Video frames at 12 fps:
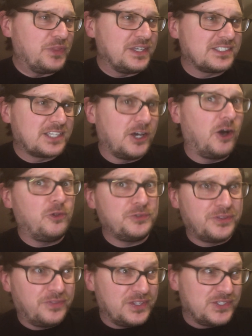this
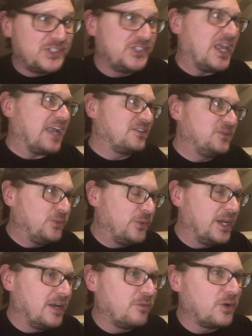cult, this sect,
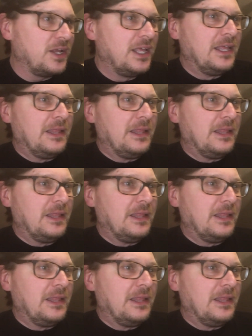whatever,